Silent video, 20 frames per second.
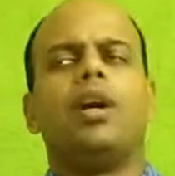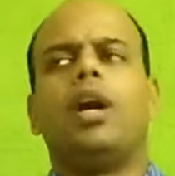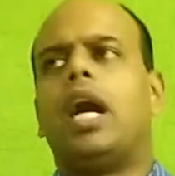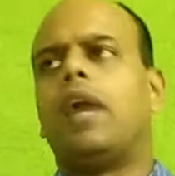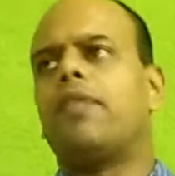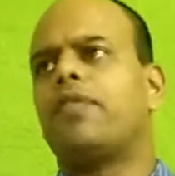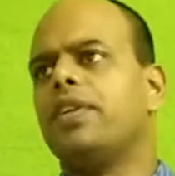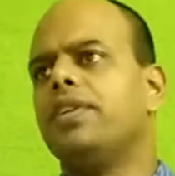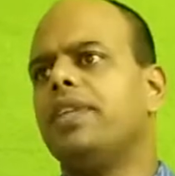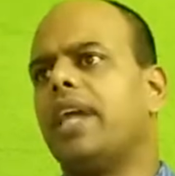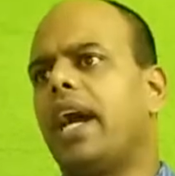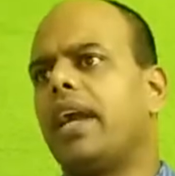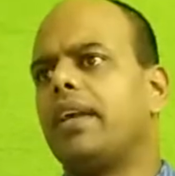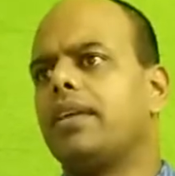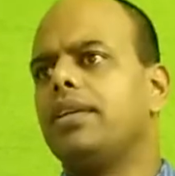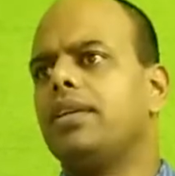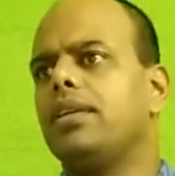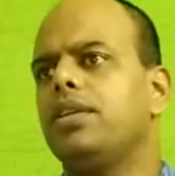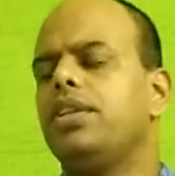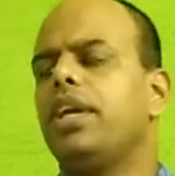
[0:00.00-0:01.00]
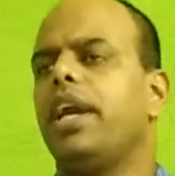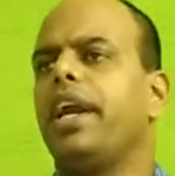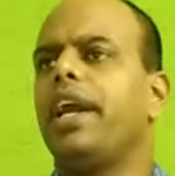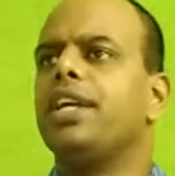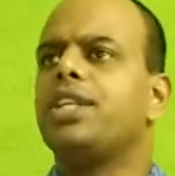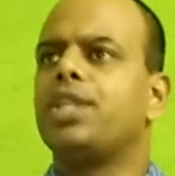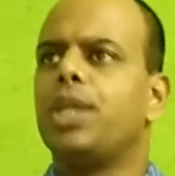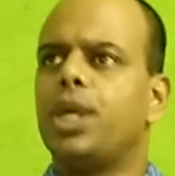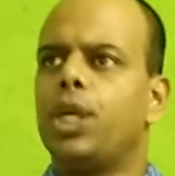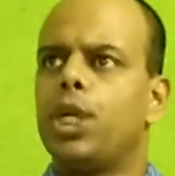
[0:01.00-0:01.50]
After that, the
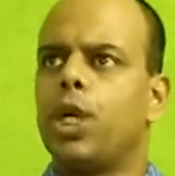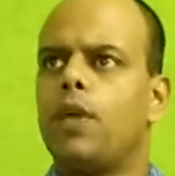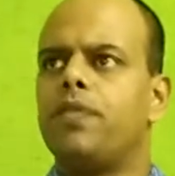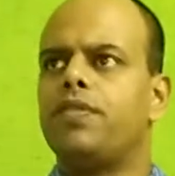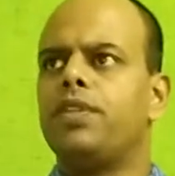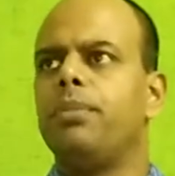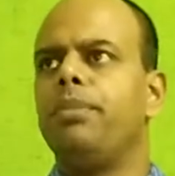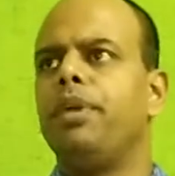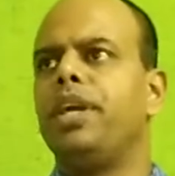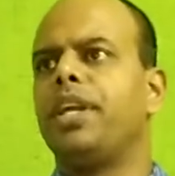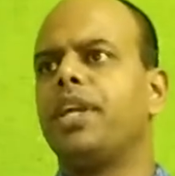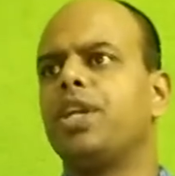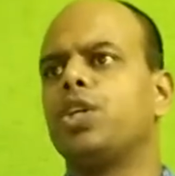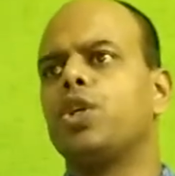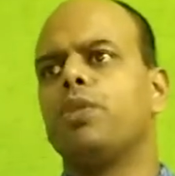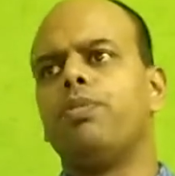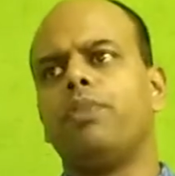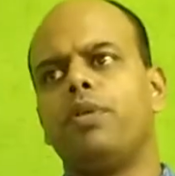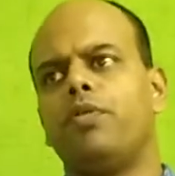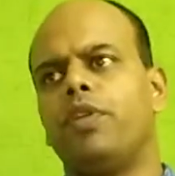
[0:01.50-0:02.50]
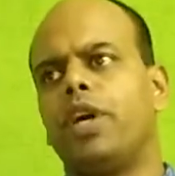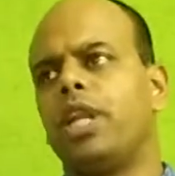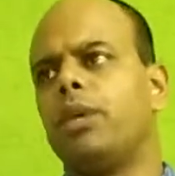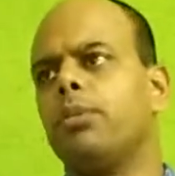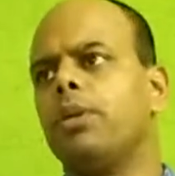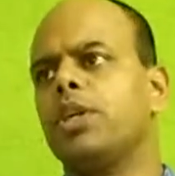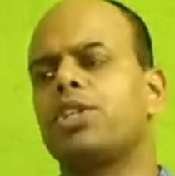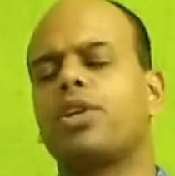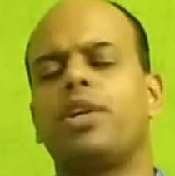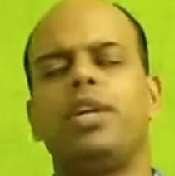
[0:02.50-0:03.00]
agenda of the meeting should be very
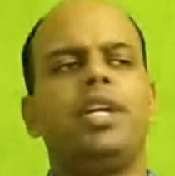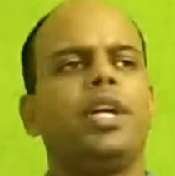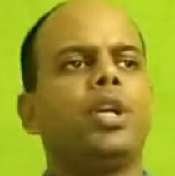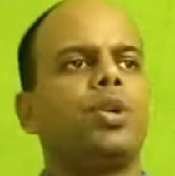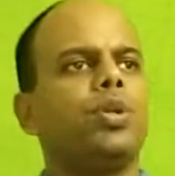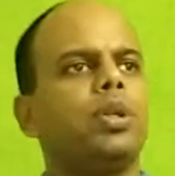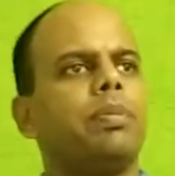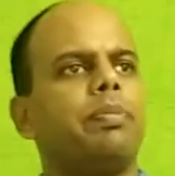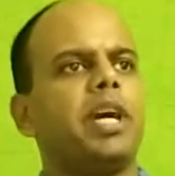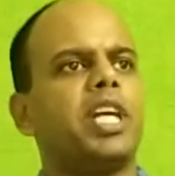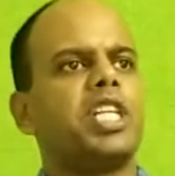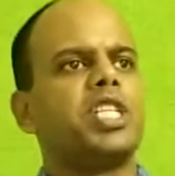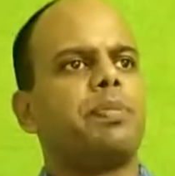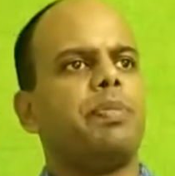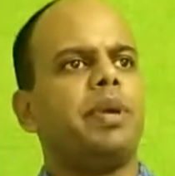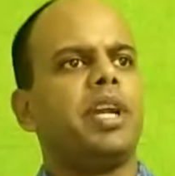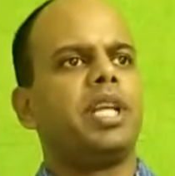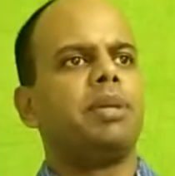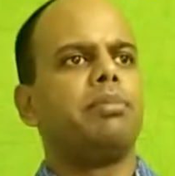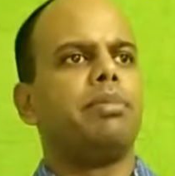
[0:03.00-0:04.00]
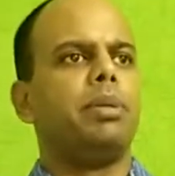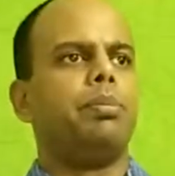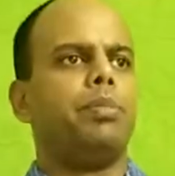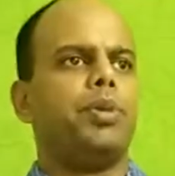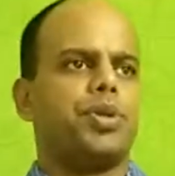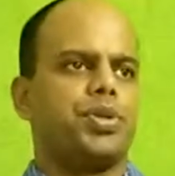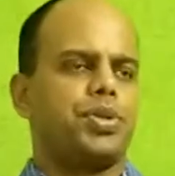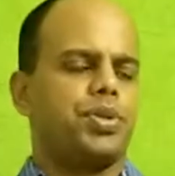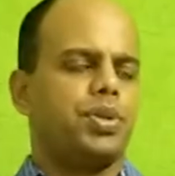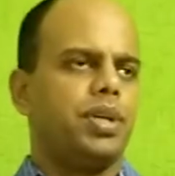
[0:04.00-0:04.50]
much clear to the participating
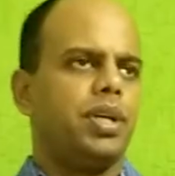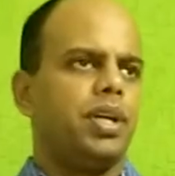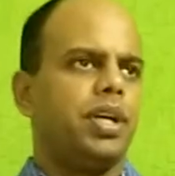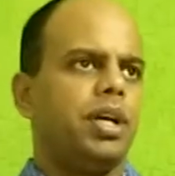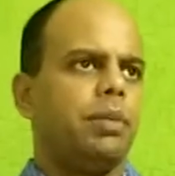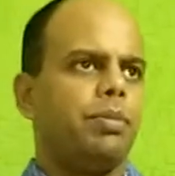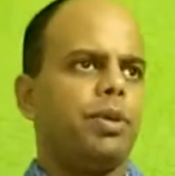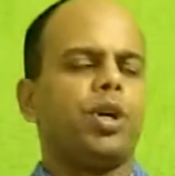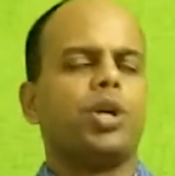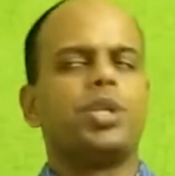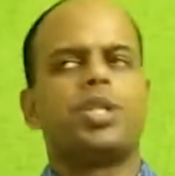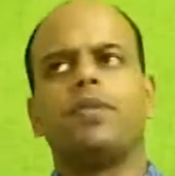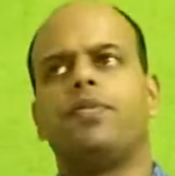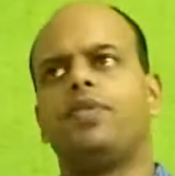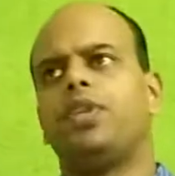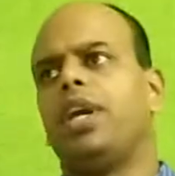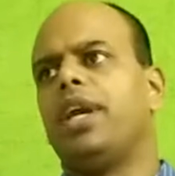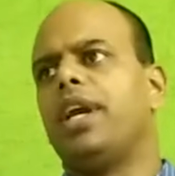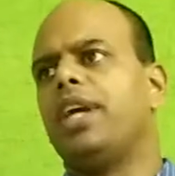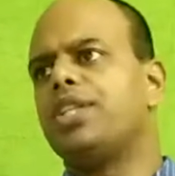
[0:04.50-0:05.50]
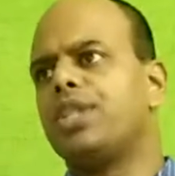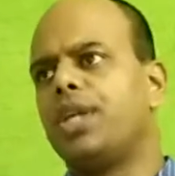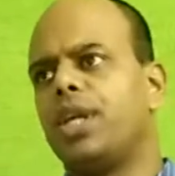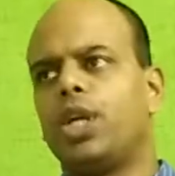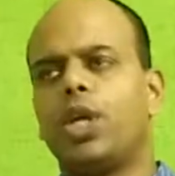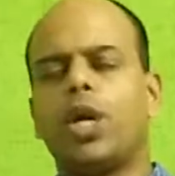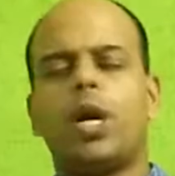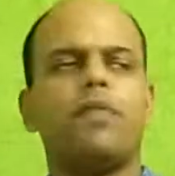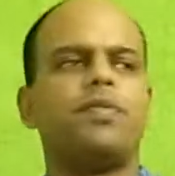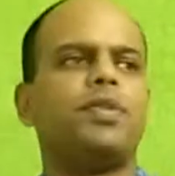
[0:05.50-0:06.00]
members. Because if the
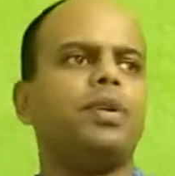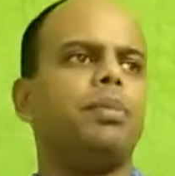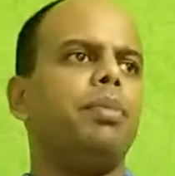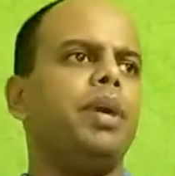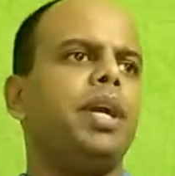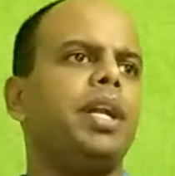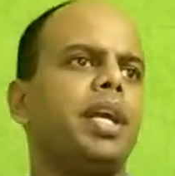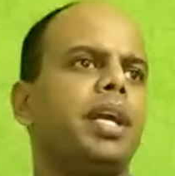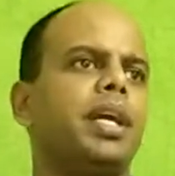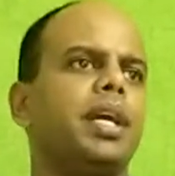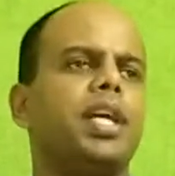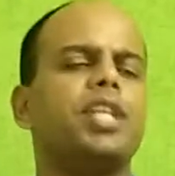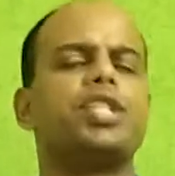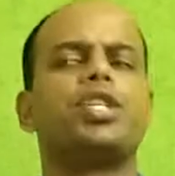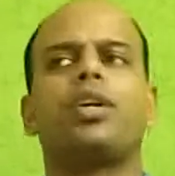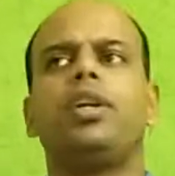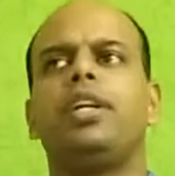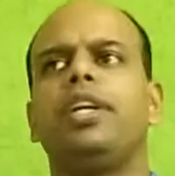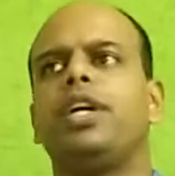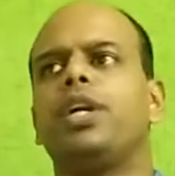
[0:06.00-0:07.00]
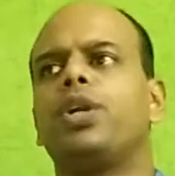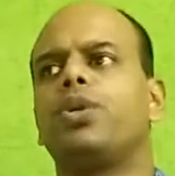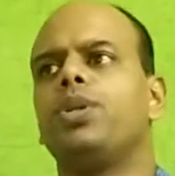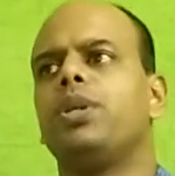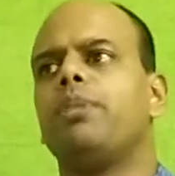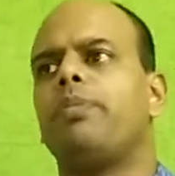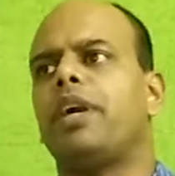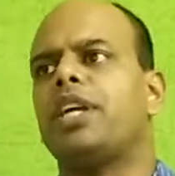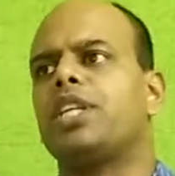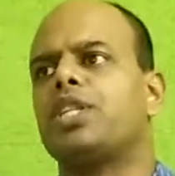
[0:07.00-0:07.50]
agenda of the meeting is clear to
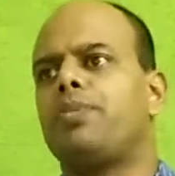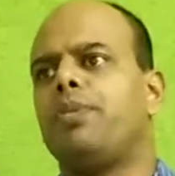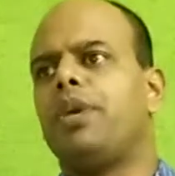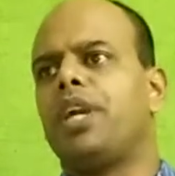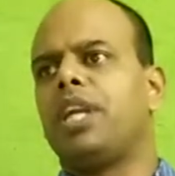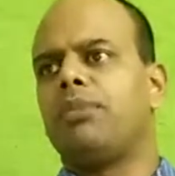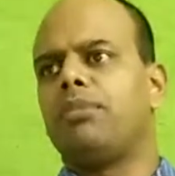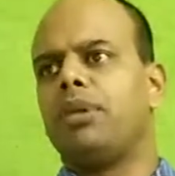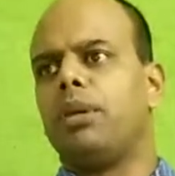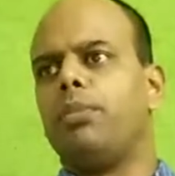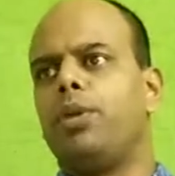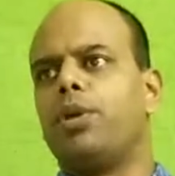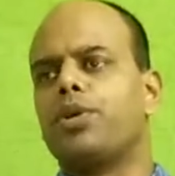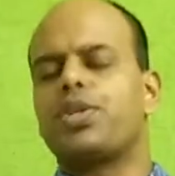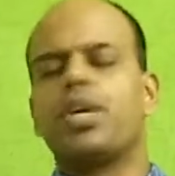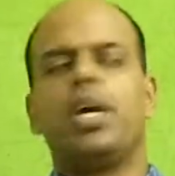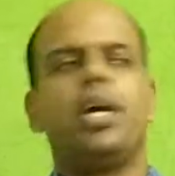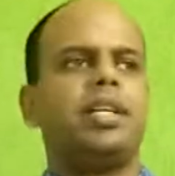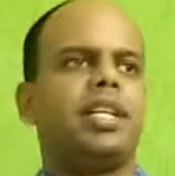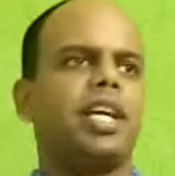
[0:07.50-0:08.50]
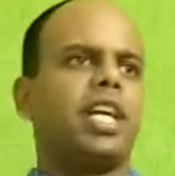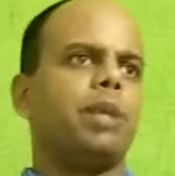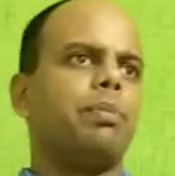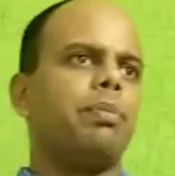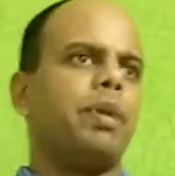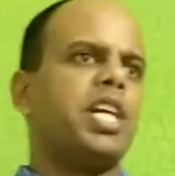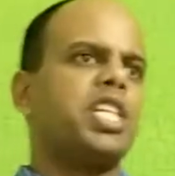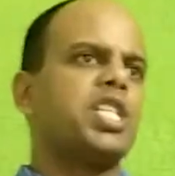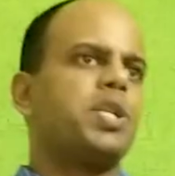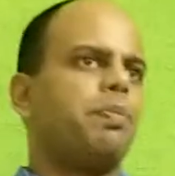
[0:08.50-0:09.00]
the participating members, they can
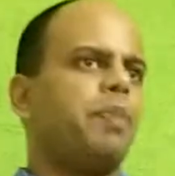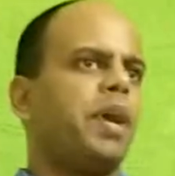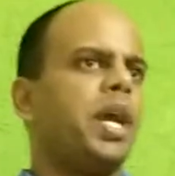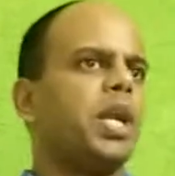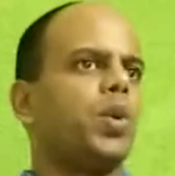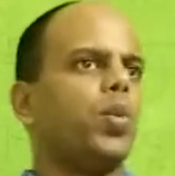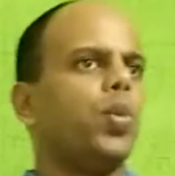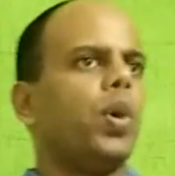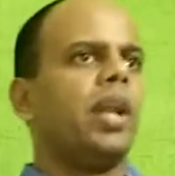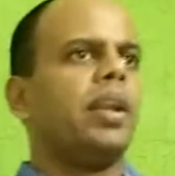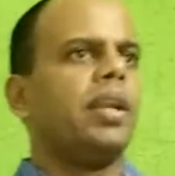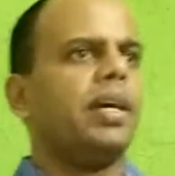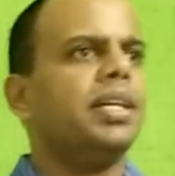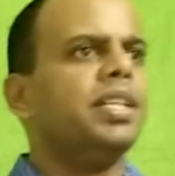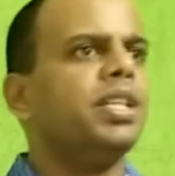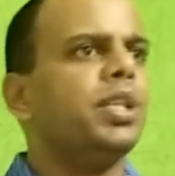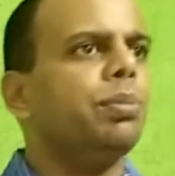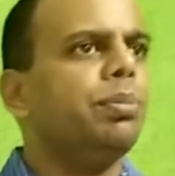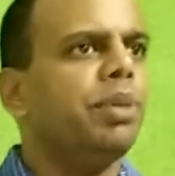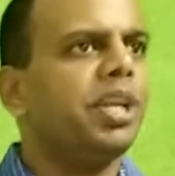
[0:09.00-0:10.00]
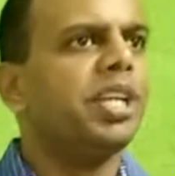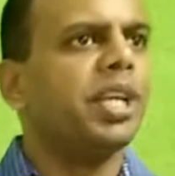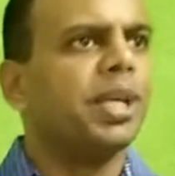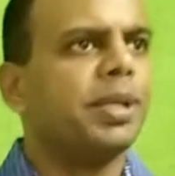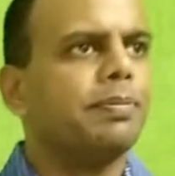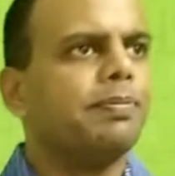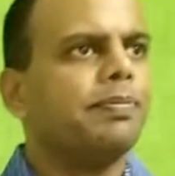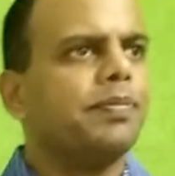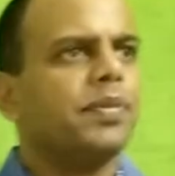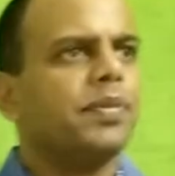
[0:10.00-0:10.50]
participate well in the meeting.